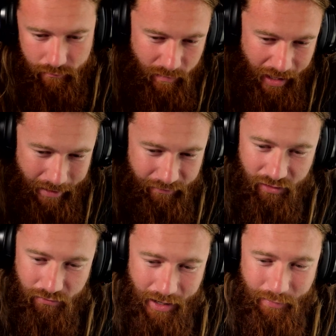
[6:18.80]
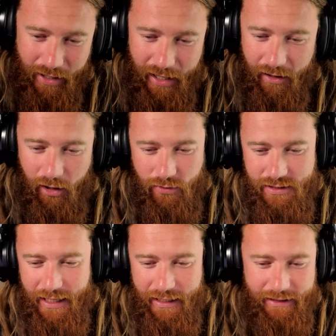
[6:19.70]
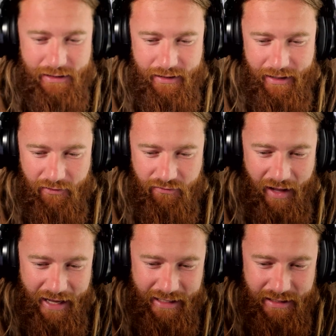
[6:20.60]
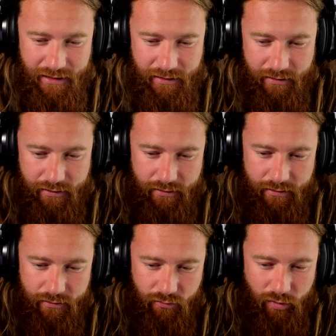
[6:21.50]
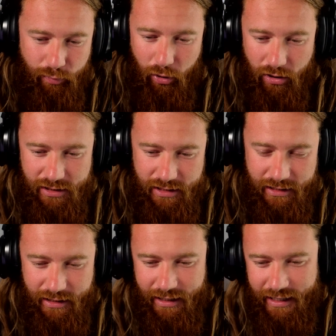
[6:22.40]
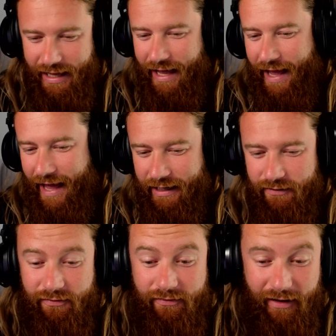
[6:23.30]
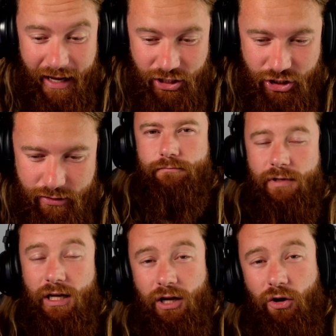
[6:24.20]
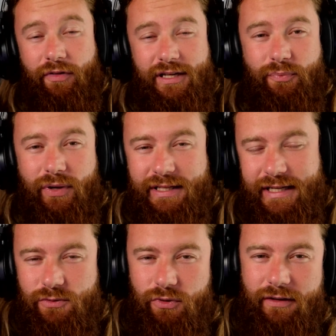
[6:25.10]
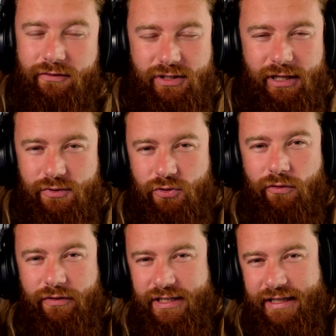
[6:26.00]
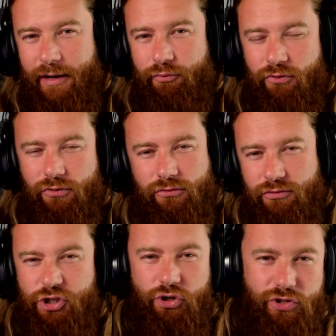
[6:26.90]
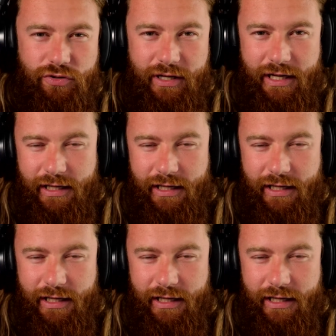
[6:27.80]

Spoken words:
And for the rapier, I would take evade, riposte, and flesh. A lot of these abilities will give you some sort of escape route should you need it,